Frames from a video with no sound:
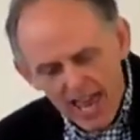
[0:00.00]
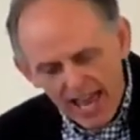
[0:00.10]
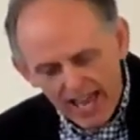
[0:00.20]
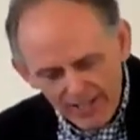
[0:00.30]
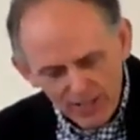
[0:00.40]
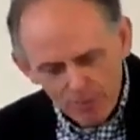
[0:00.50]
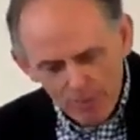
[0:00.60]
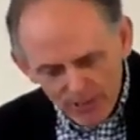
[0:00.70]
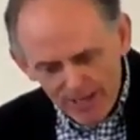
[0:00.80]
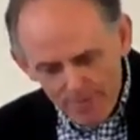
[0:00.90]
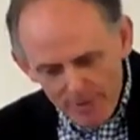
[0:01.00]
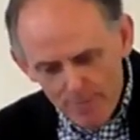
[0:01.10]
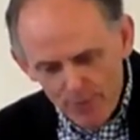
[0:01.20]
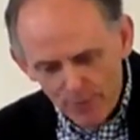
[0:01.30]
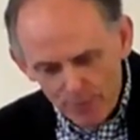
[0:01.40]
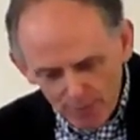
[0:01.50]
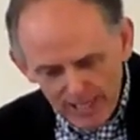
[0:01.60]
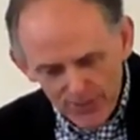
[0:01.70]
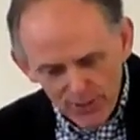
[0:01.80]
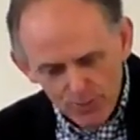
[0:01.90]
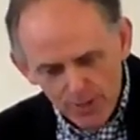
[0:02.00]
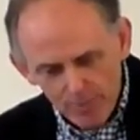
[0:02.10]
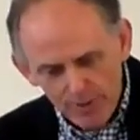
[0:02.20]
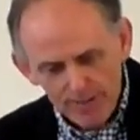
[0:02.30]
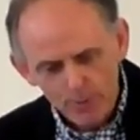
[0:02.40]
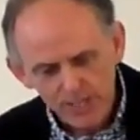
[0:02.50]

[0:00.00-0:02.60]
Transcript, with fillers: and especially people from places where Bible